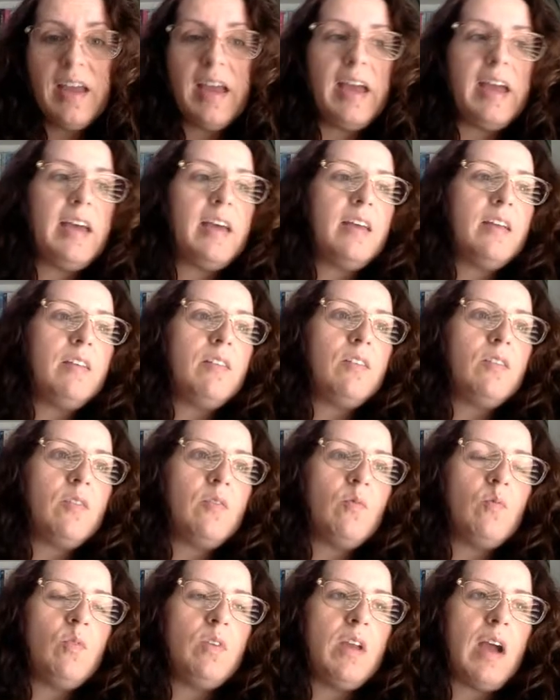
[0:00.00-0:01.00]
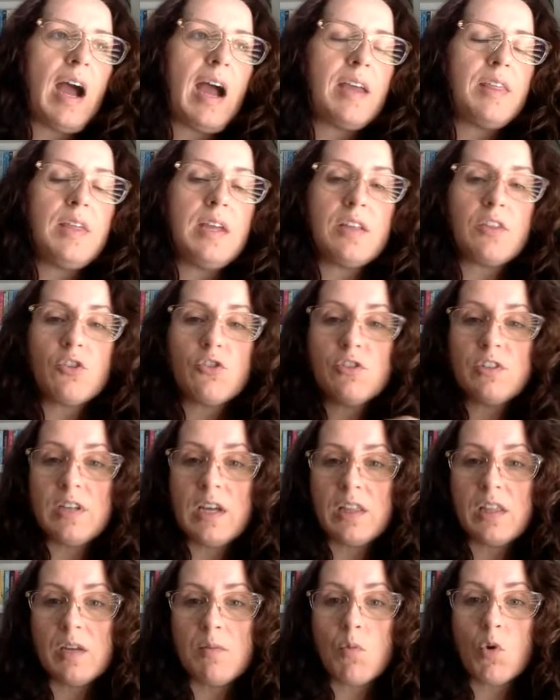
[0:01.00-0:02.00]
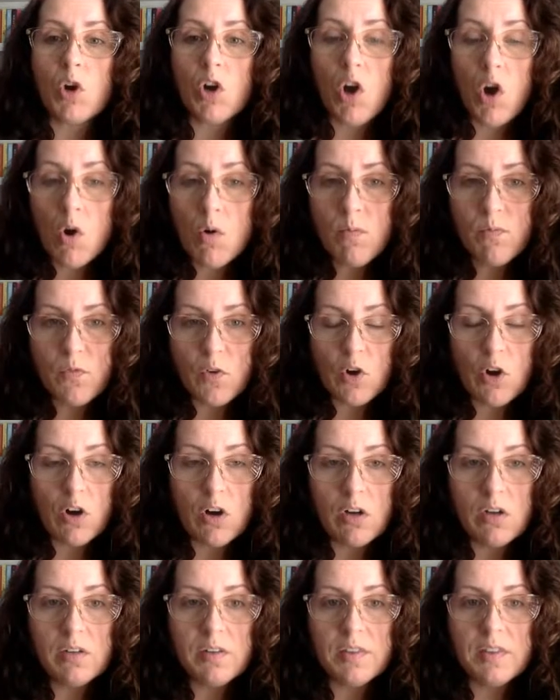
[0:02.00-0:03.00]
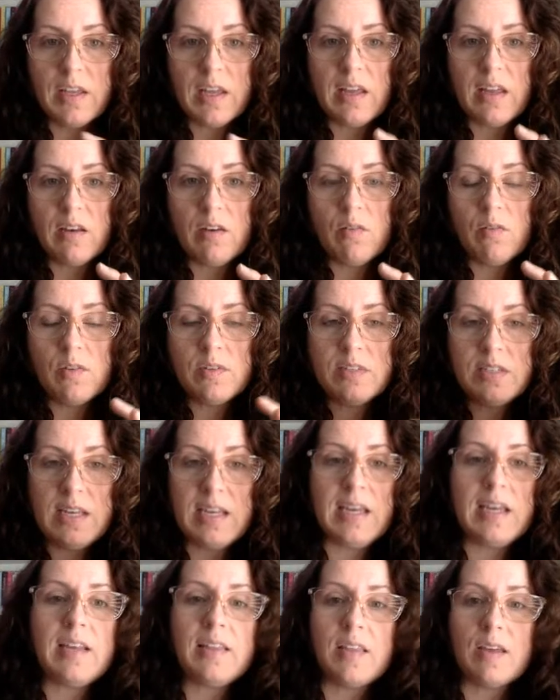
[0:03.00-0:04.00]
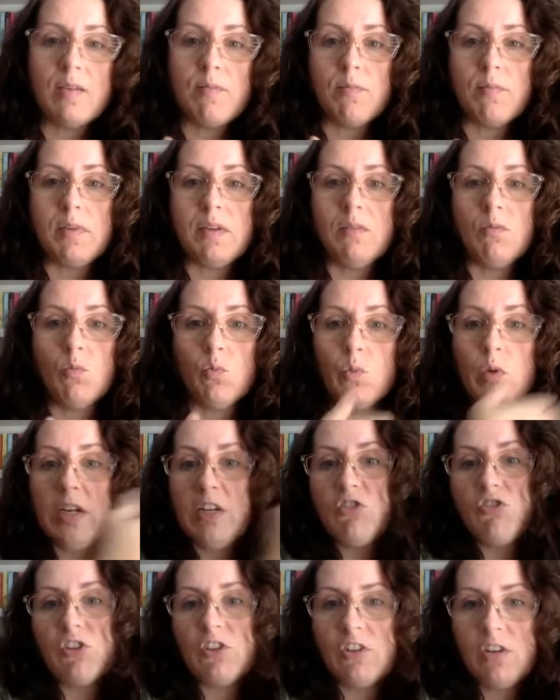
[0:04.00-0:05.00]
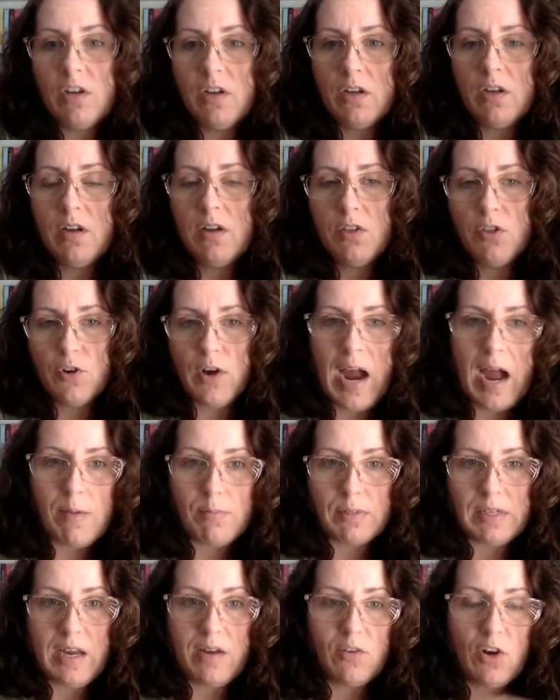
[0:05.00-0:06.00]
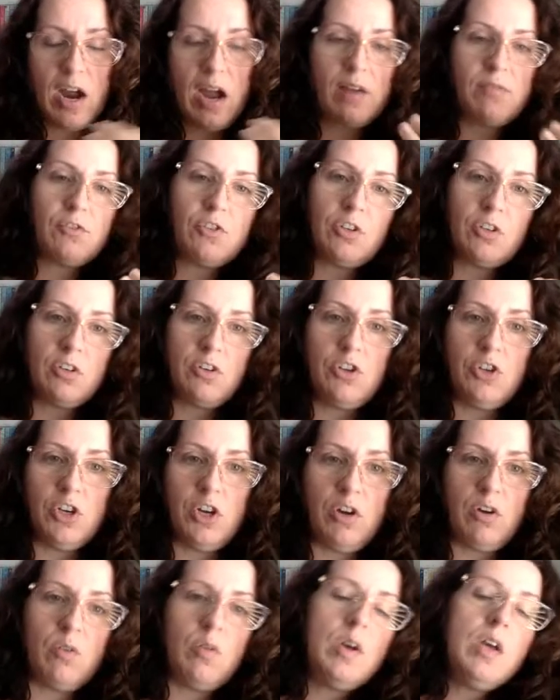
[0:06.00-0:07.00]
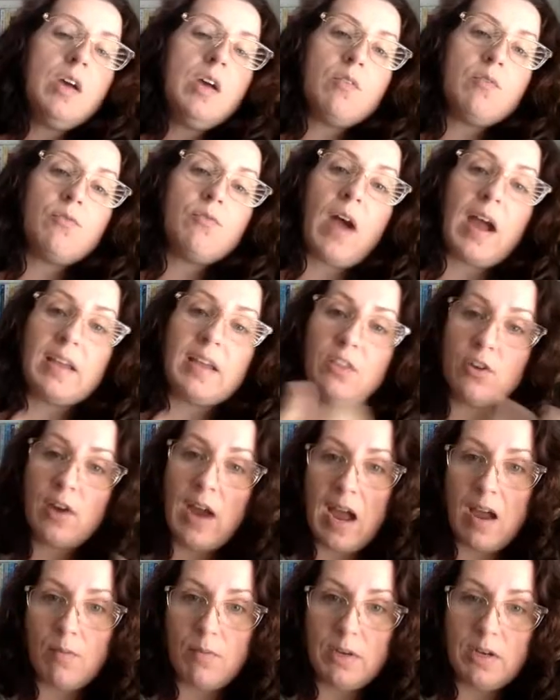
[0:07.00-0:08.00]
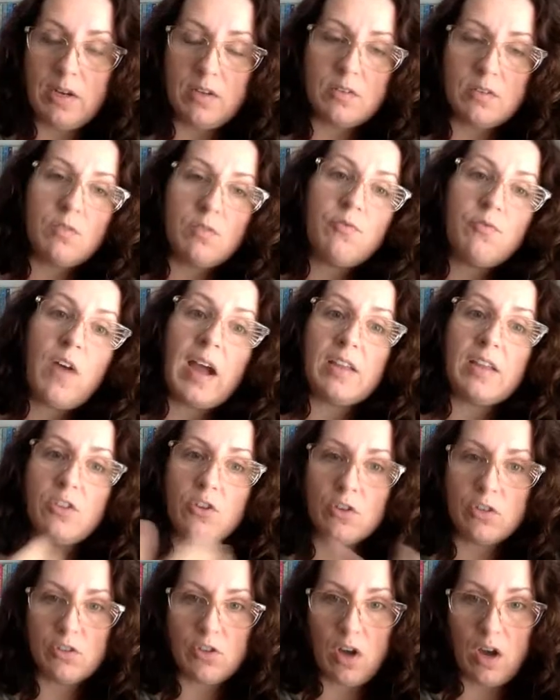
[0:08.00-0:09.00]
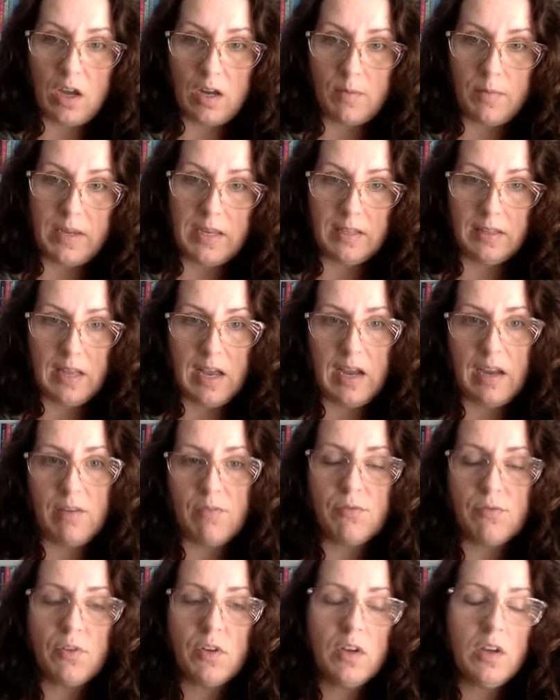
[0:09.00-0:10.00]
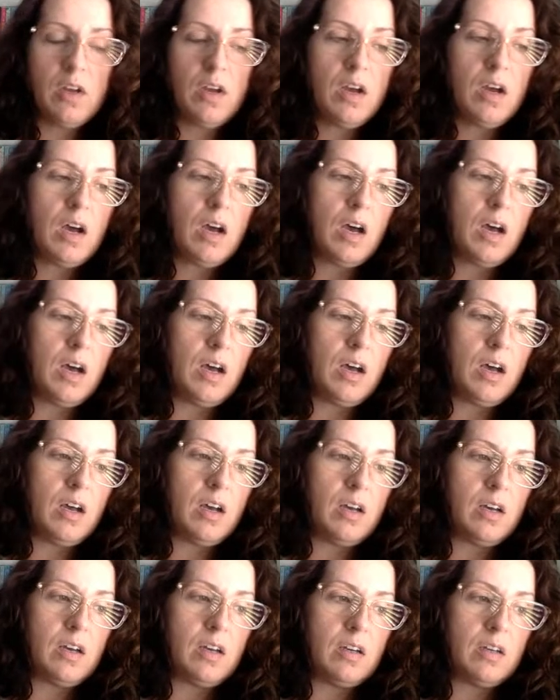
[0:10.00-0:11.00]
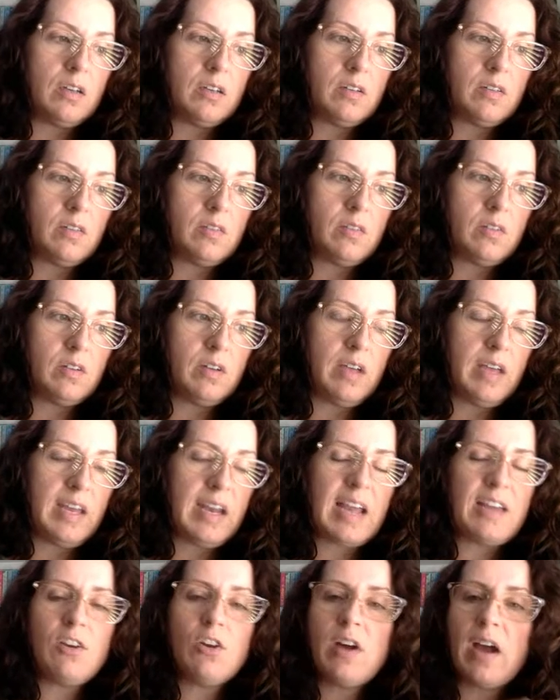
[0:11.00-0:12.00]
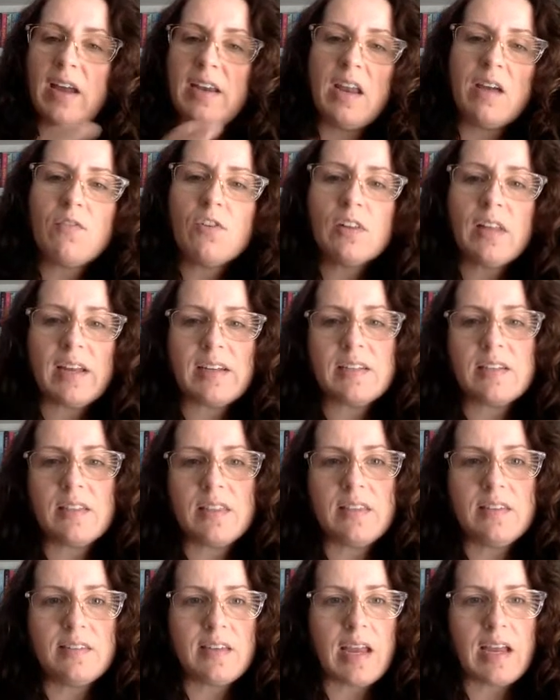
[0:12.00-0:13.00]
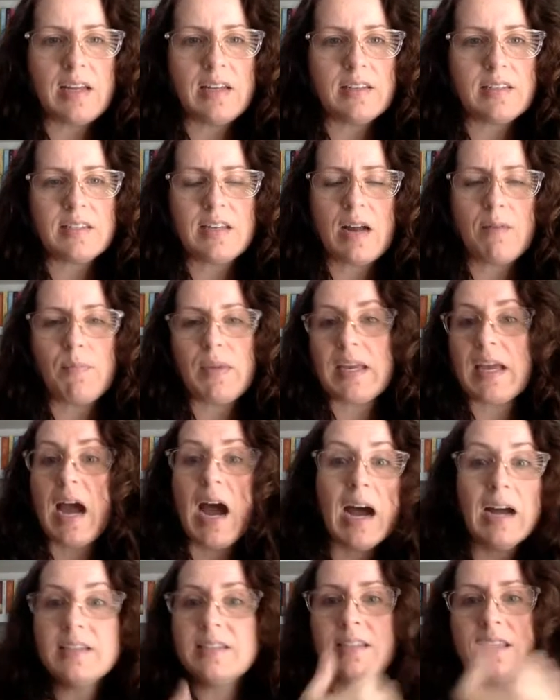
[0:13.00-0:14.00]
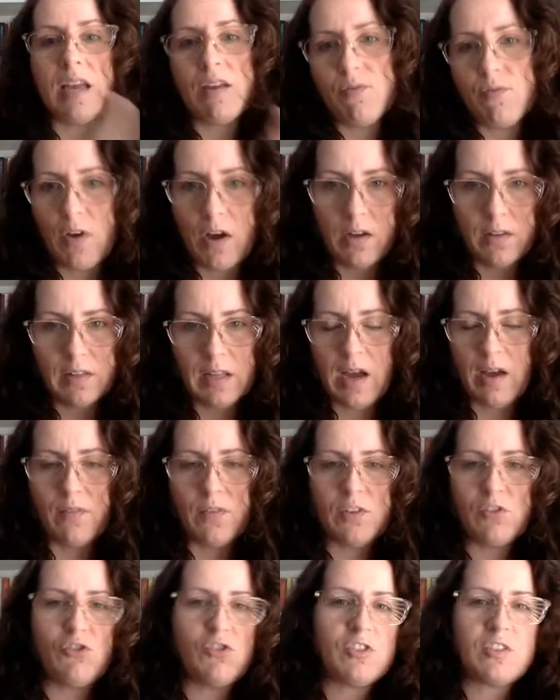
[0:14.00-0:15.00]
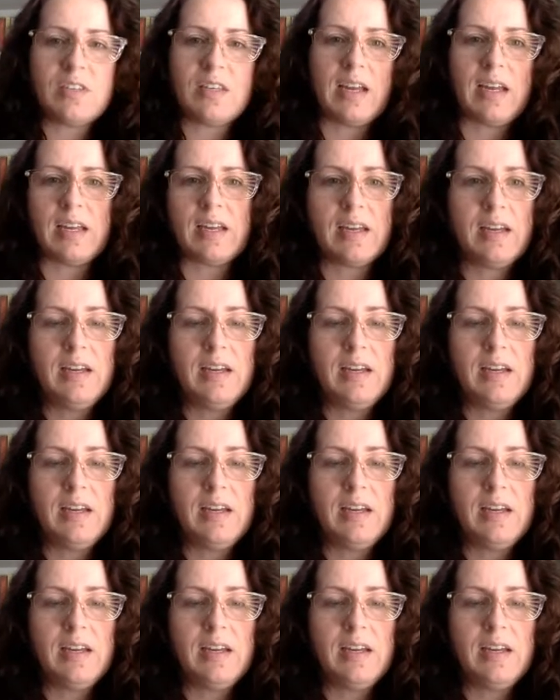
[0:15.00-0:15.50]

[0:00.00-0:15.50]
And I think there's nothing more hopeful than seeing them reach it, their happily ever after, find their happiness, find their autonomy in life. And I never like to say it's not because they fell in love. It's just like,